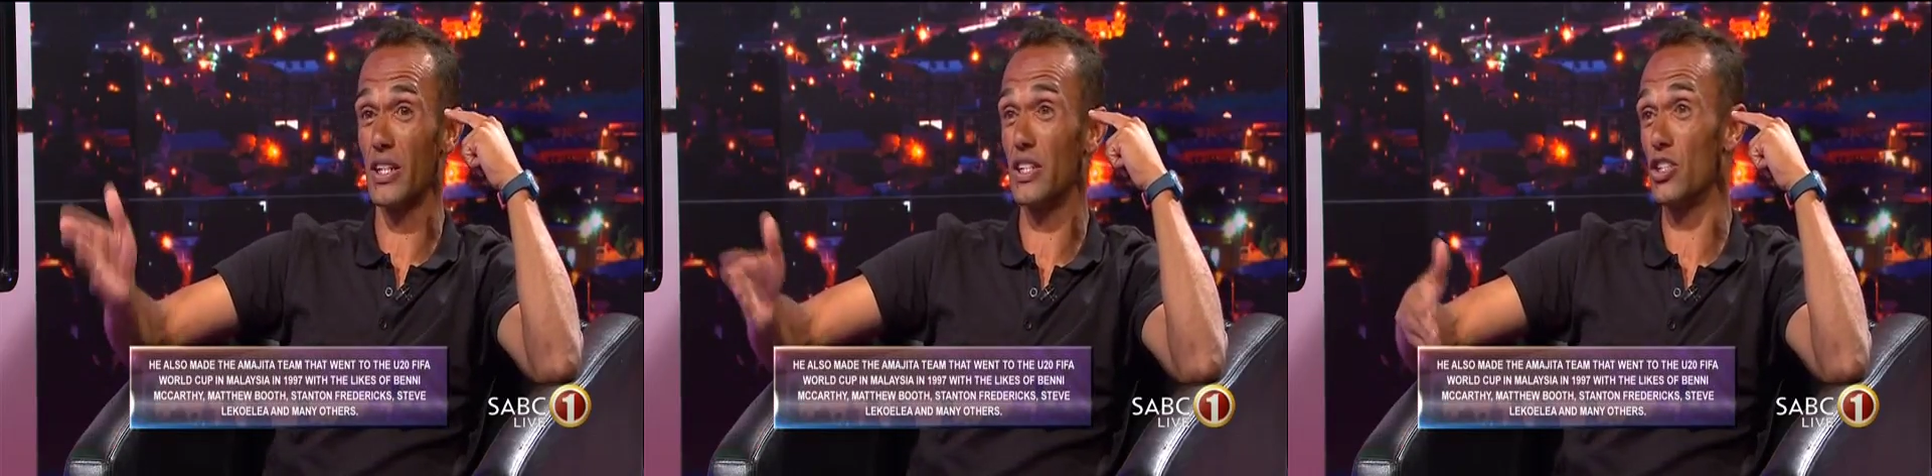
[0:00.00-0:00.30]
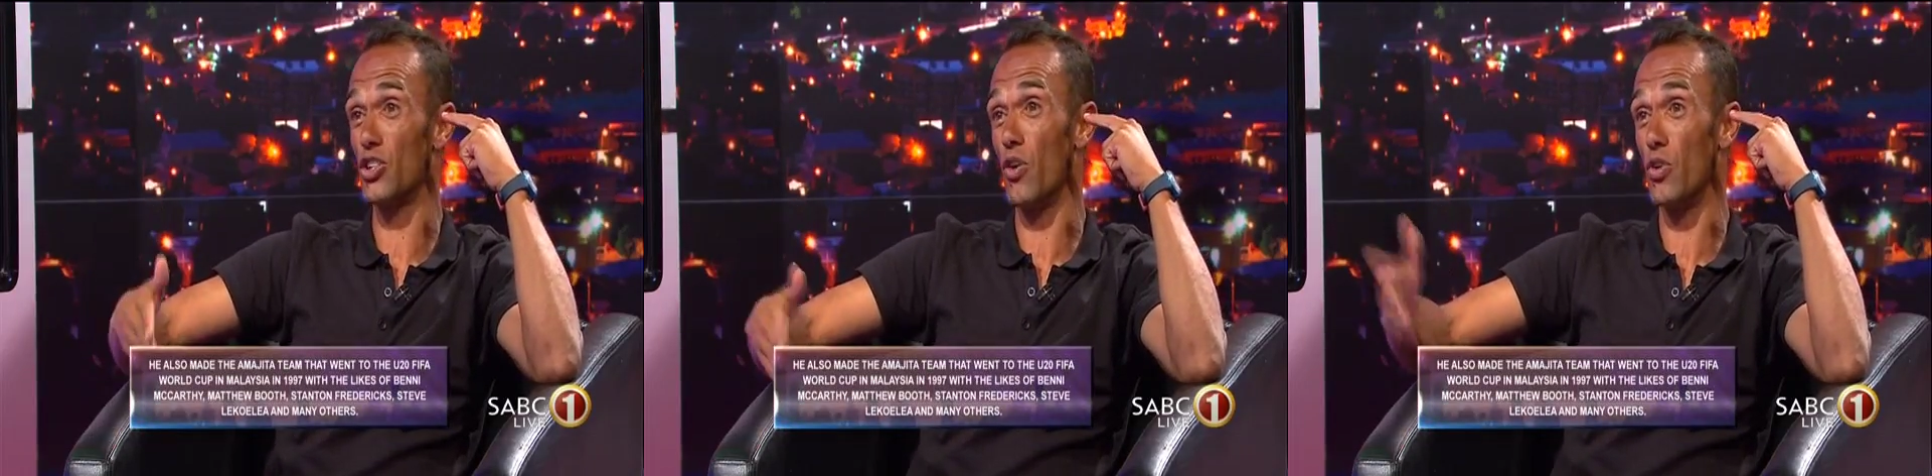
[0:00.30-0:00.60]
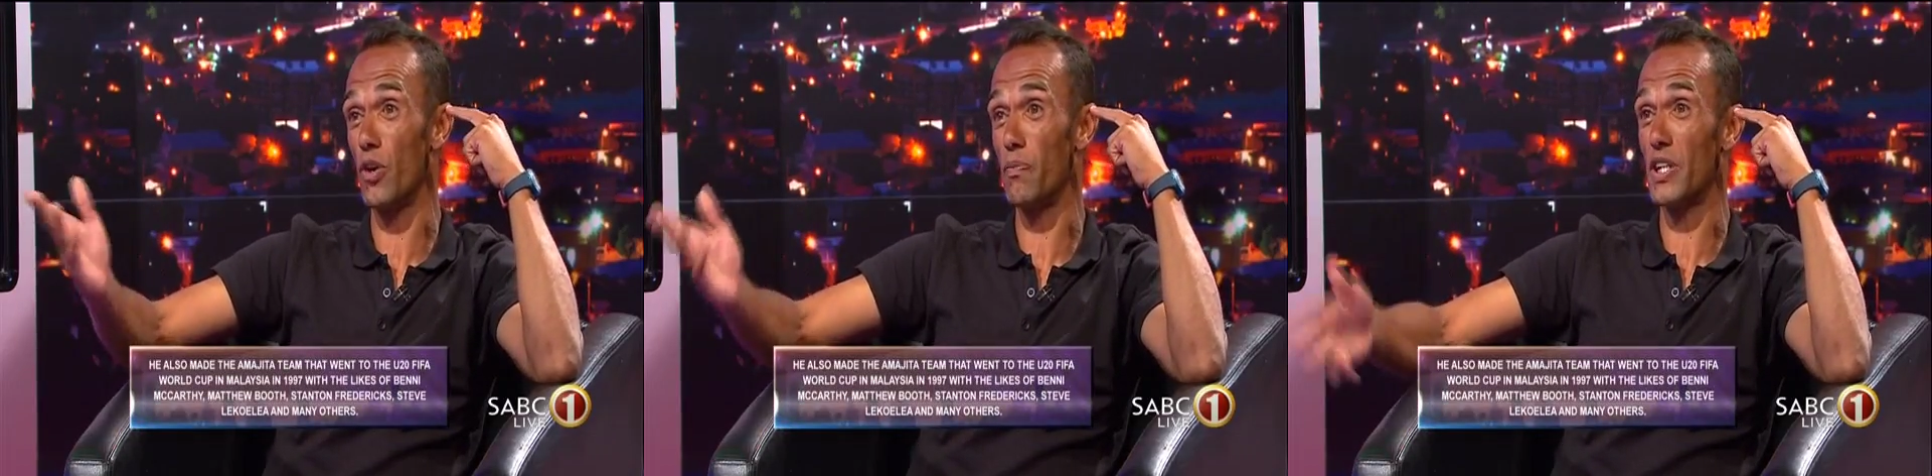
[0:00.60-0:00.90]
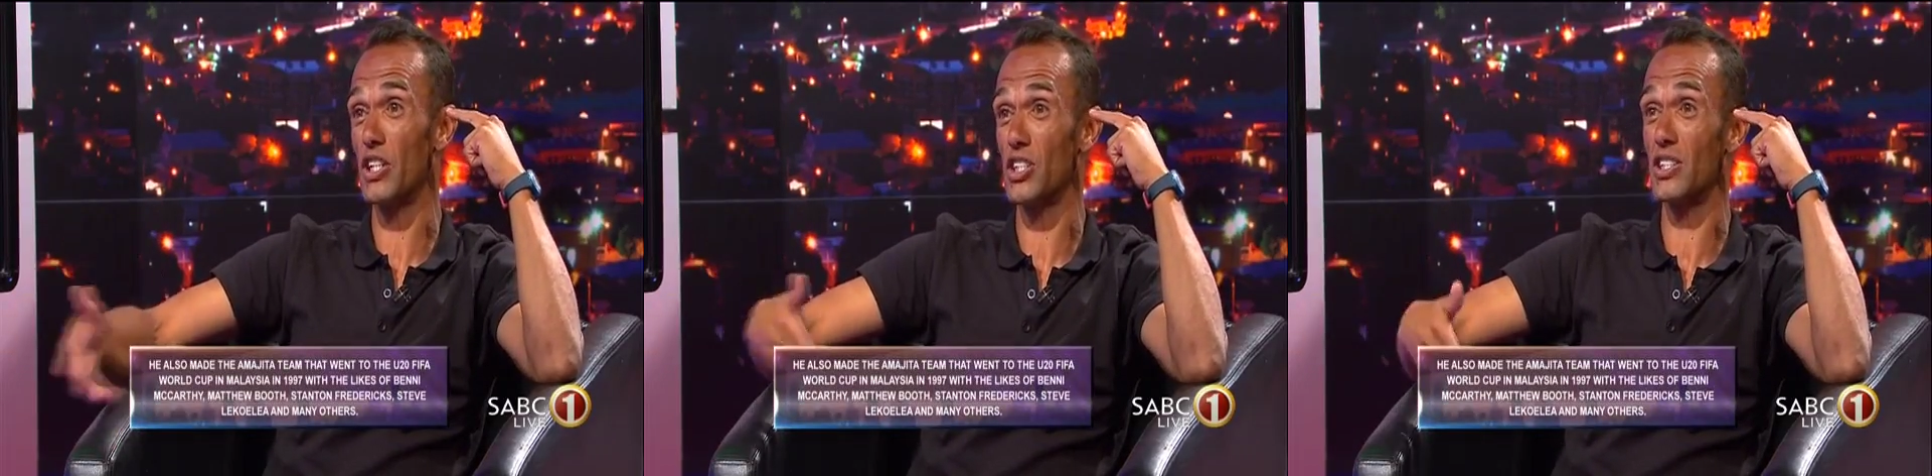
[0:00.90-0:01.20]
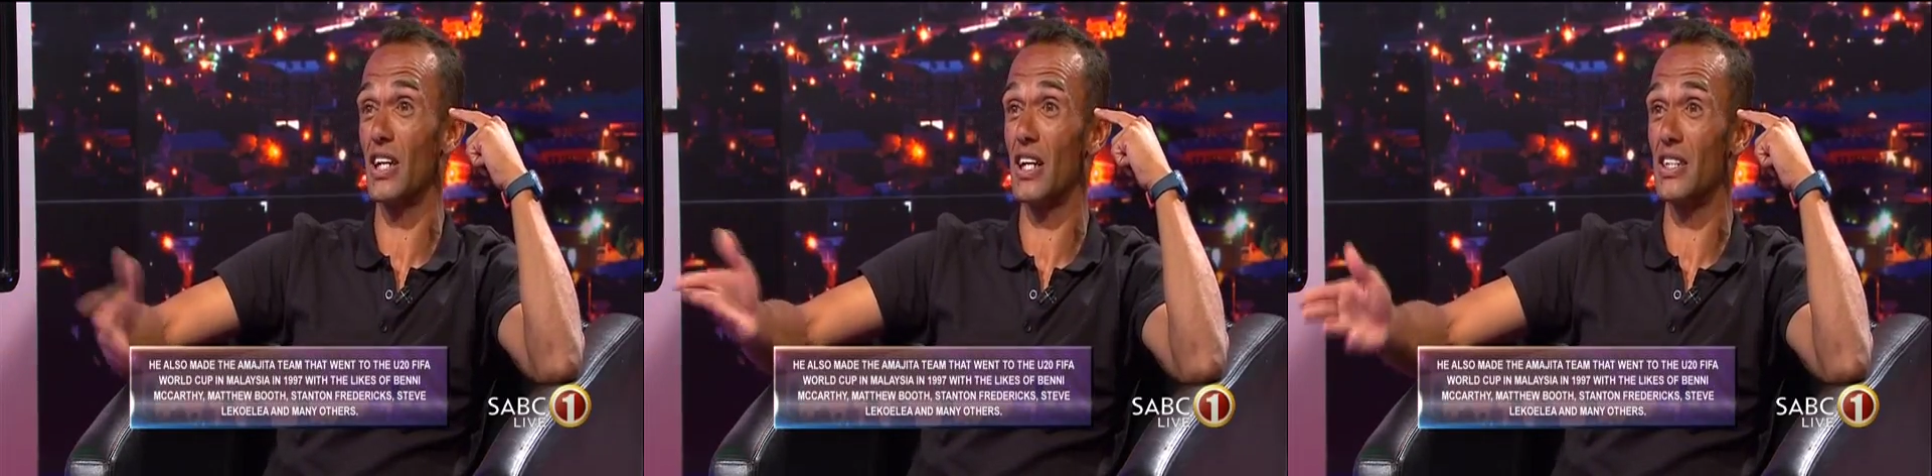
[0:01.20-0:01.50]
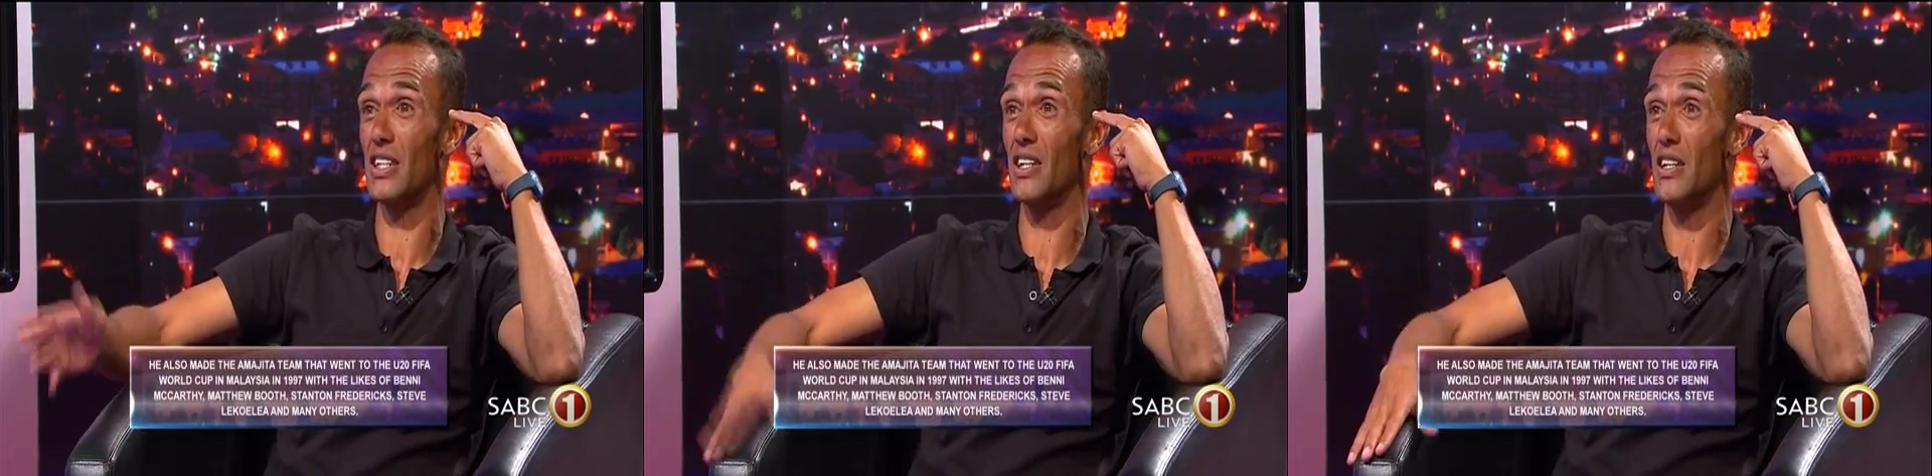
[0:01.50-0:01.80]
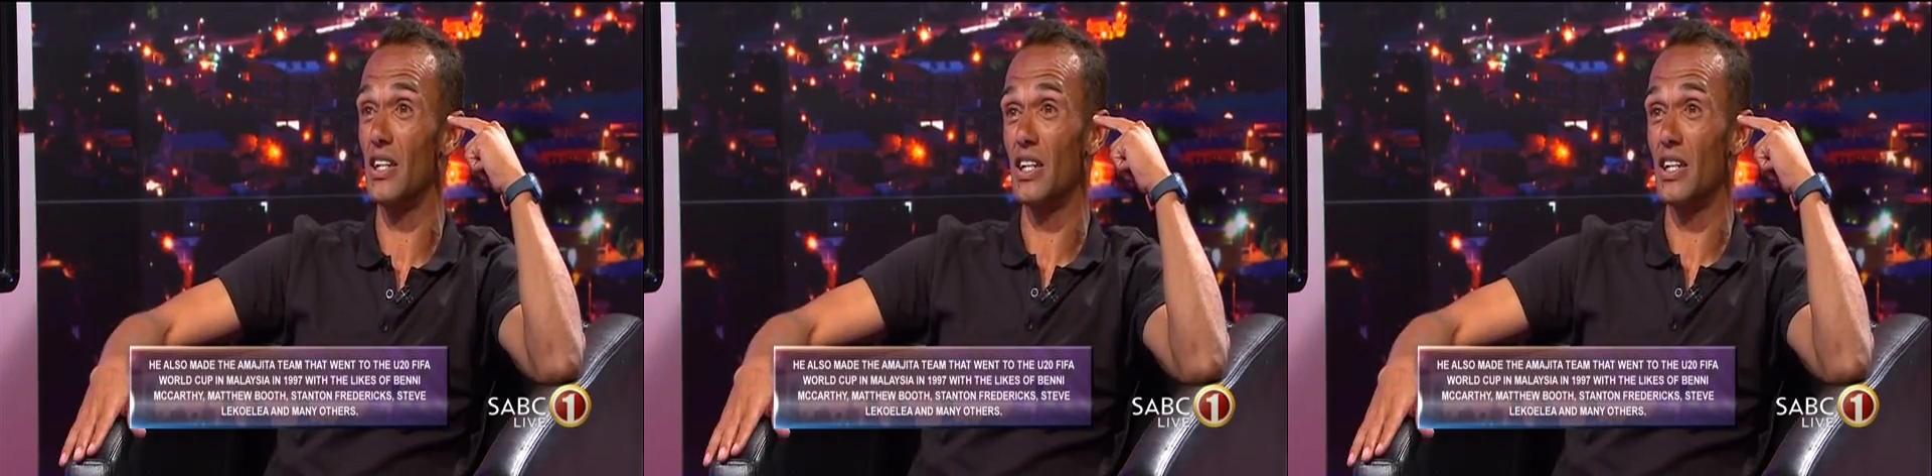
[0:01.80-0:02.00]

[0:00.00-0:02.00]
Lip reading: and get your own operation done here.